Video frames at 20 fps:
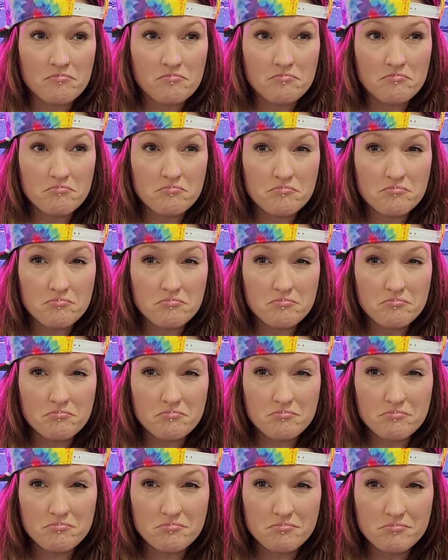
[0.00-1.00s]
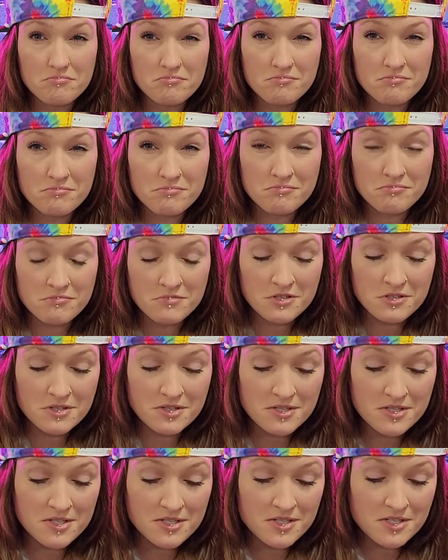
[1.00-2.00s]

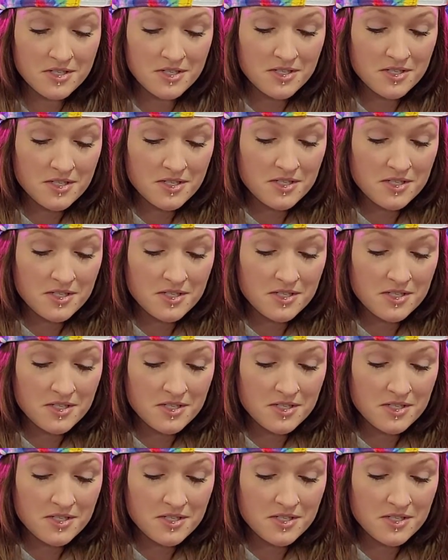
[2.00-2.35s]
No one is speaking in this clip.